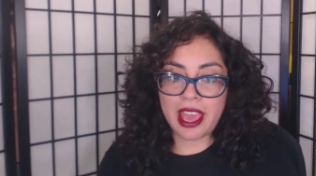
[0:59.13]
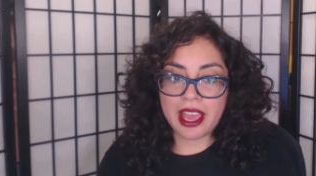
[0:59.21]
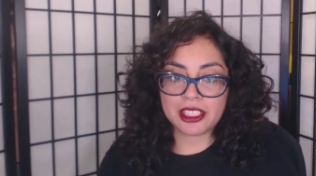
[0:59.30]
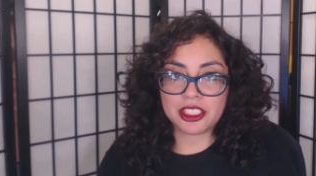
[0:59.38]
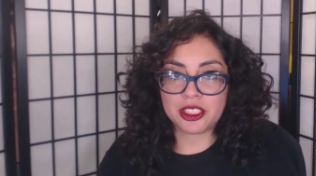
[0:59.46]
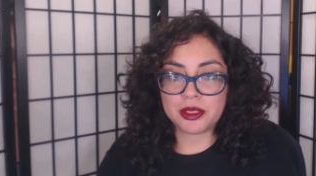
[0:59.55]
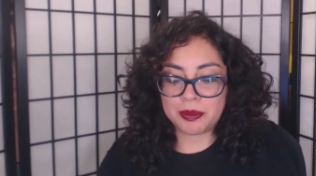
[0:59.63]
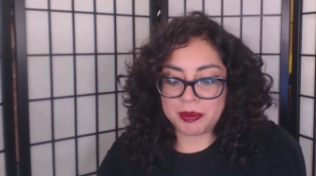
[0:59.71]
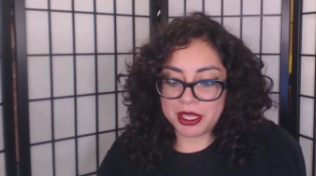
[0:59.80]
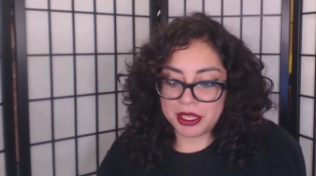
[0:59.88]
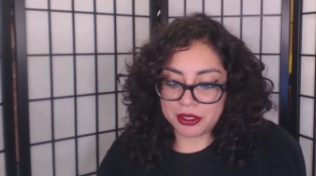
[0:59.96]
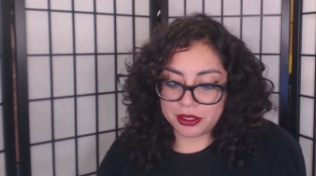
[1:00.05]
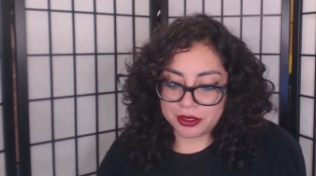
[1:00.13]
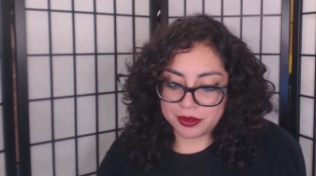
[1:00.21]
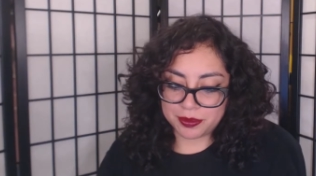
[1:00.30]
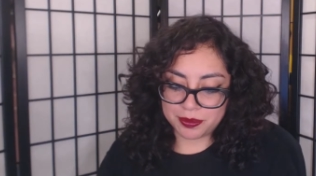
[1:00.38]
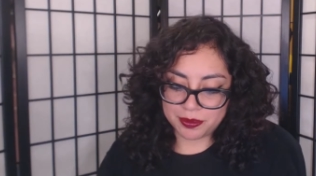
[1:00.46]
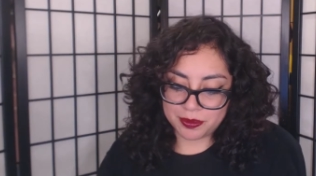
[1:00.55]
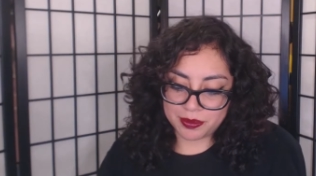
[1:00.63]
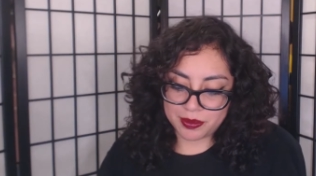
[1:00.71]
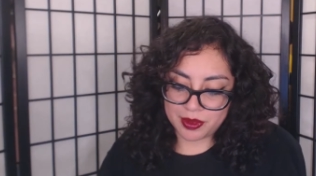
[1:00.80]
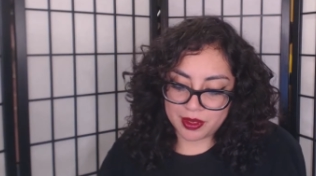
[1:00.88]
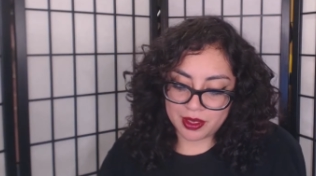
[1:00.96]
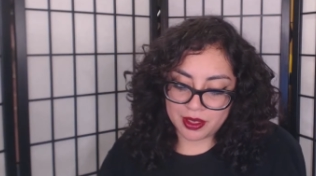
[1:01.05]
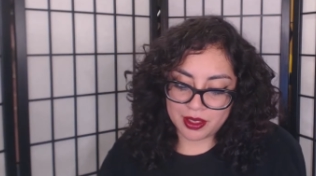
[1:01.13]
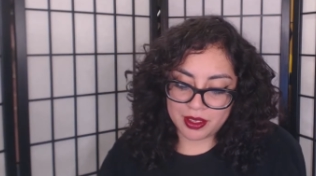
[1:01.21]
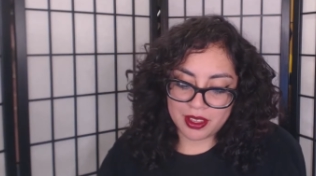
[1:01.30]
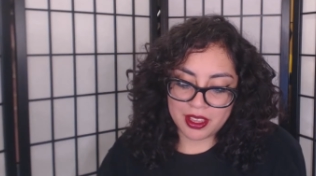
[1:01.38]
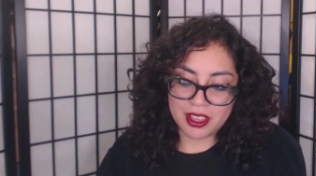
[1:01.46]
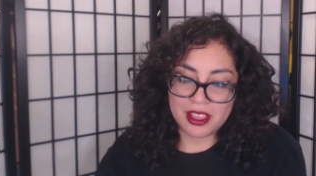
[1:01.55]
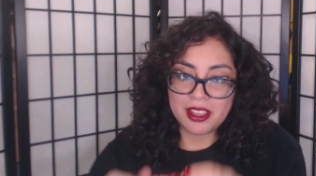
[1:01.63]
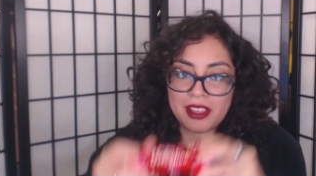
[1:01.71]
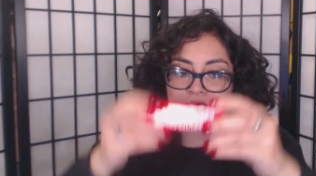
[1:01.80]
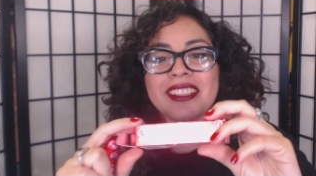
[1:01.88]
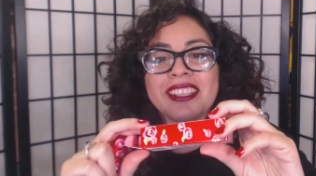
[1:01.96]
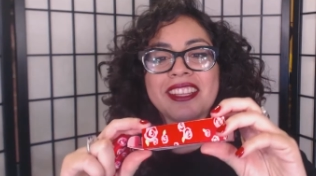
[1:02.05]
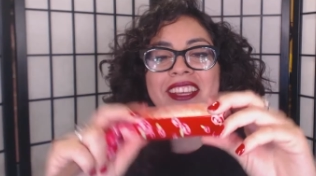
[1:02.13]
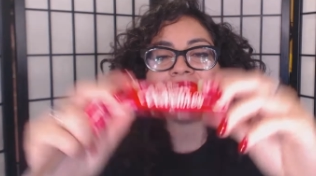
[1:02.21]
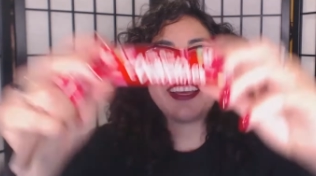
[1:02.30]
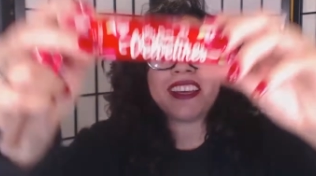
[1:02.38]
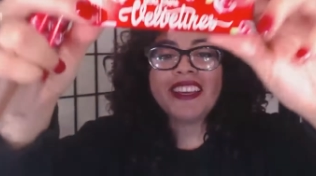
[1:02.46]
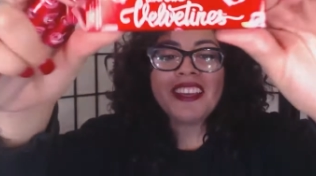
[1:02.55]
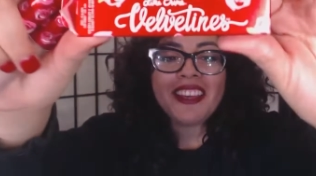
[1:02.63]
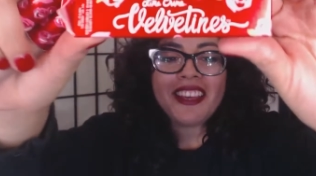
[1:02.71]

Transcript: cashmere. And yeah,